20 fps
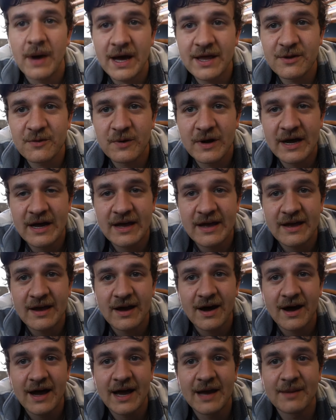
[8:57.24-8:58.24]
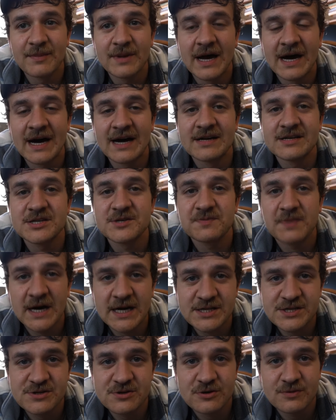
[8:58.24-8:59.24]
By the way, I'm not
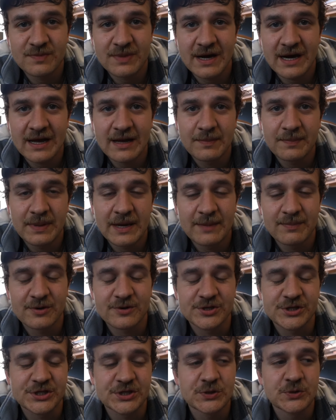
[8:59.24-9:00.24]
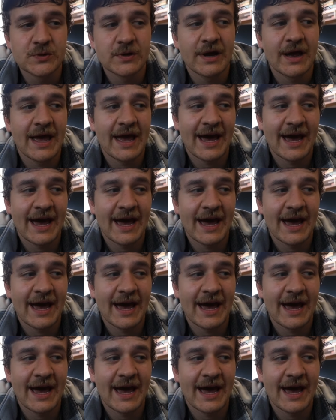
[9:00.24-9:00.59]
sponsored by Paper Shoot